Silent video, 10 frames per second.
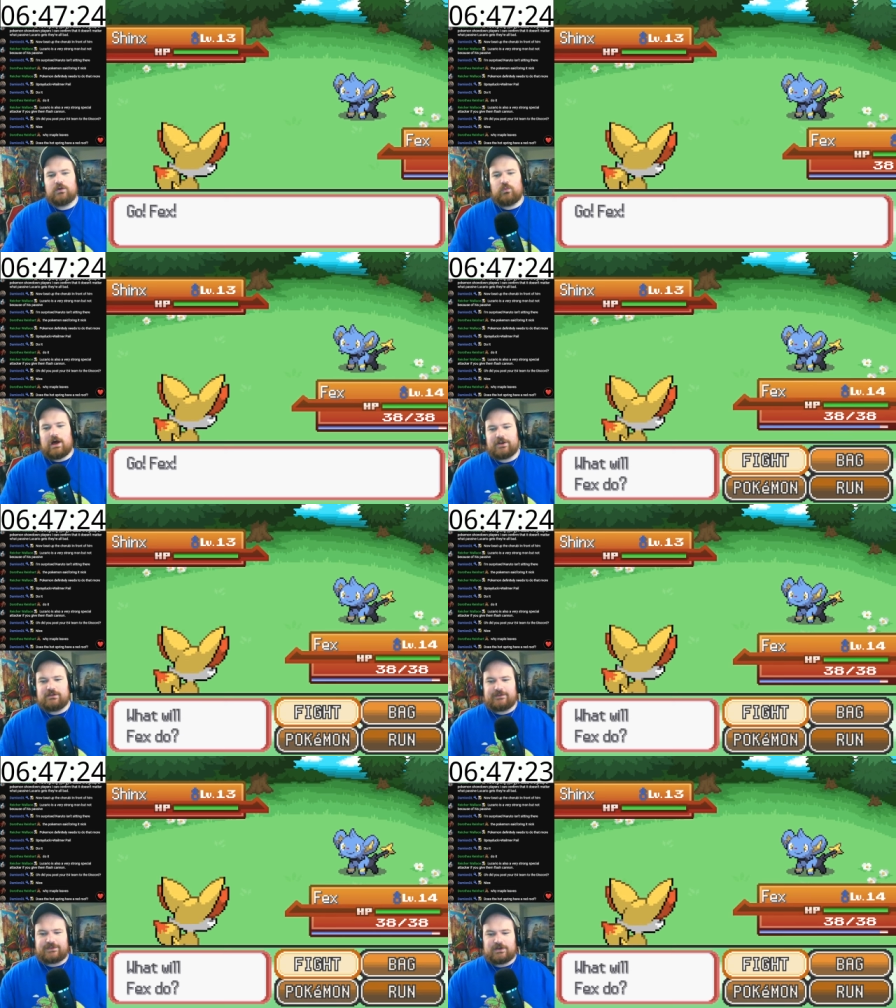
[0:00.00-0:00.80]
Wow, you're
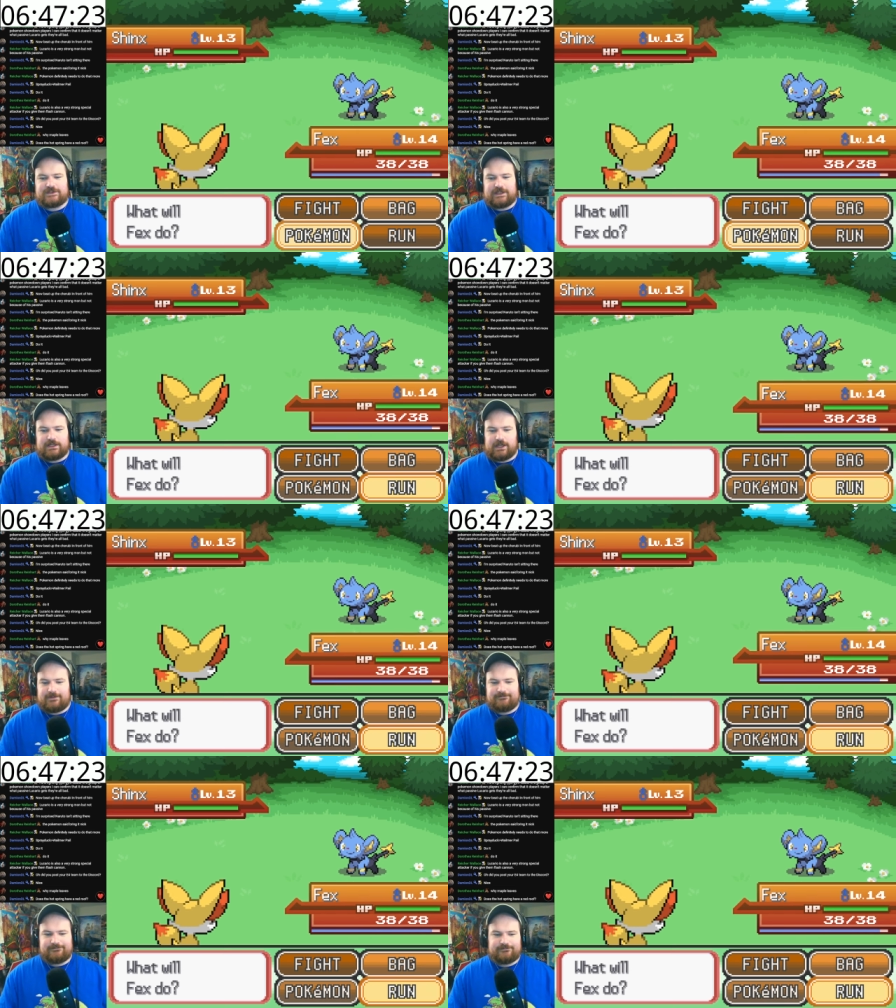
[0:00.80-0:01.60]
level 13, huh?
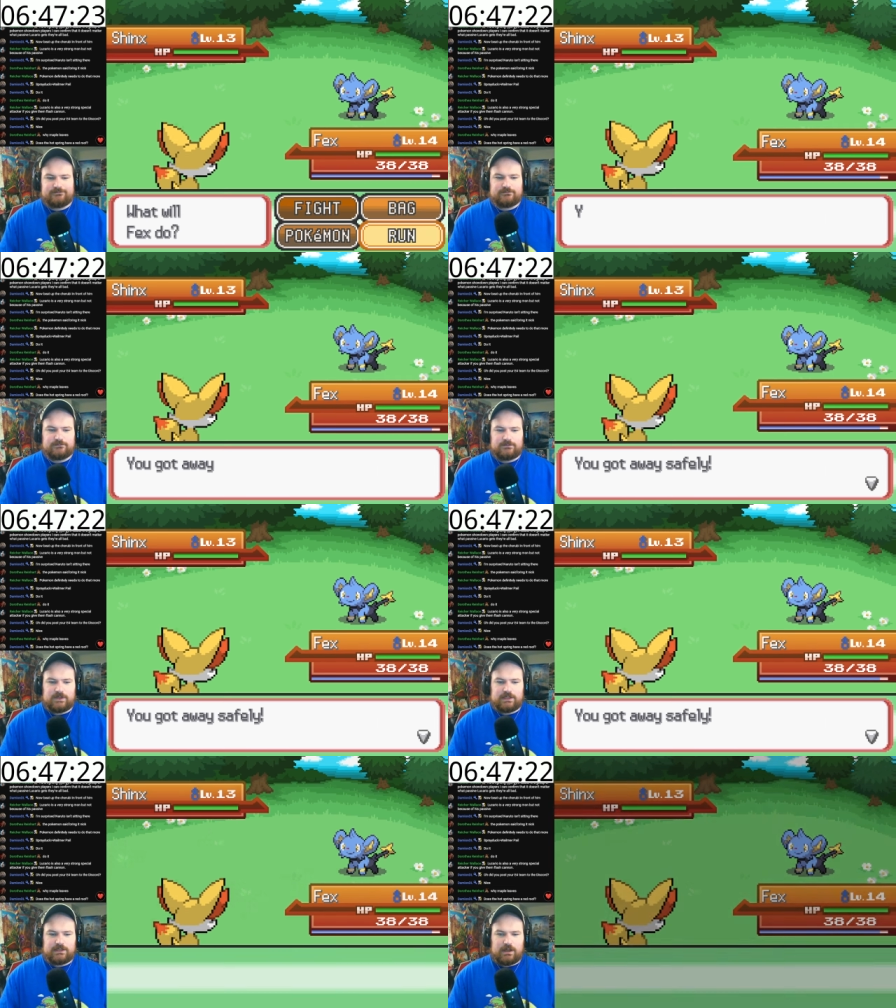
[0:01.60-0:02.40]

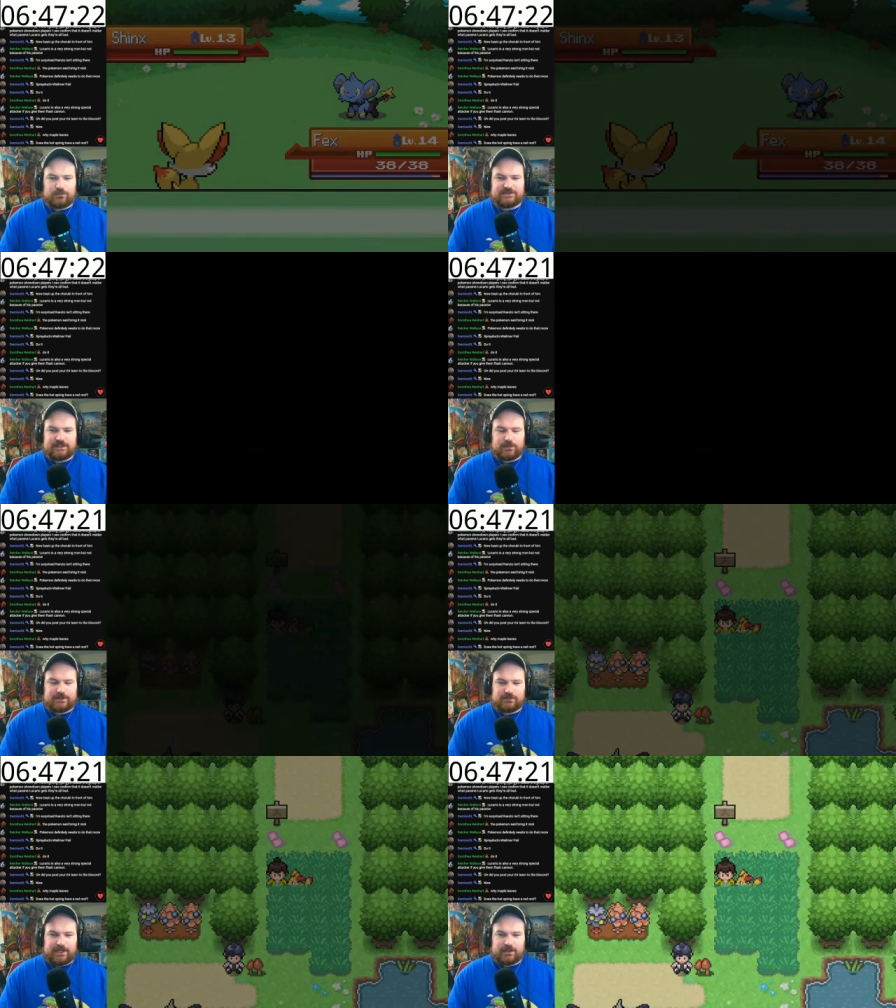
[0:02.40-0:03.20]
I will deal with
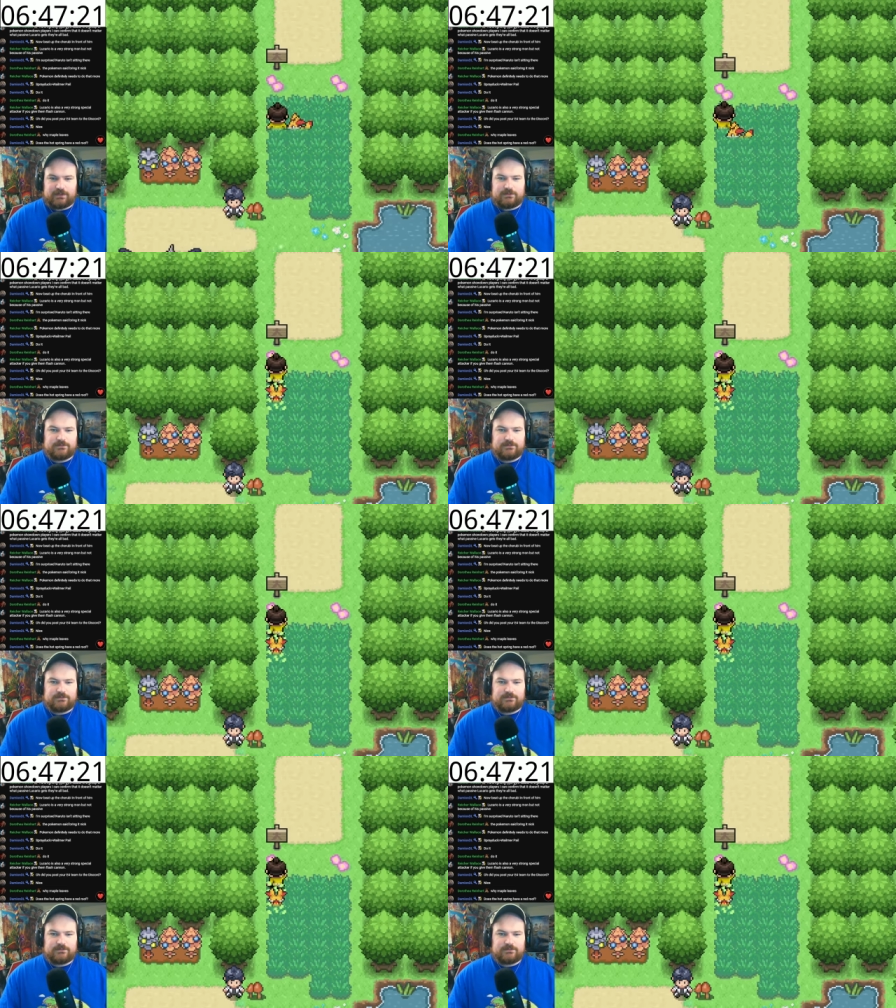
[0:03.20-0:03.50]
you later.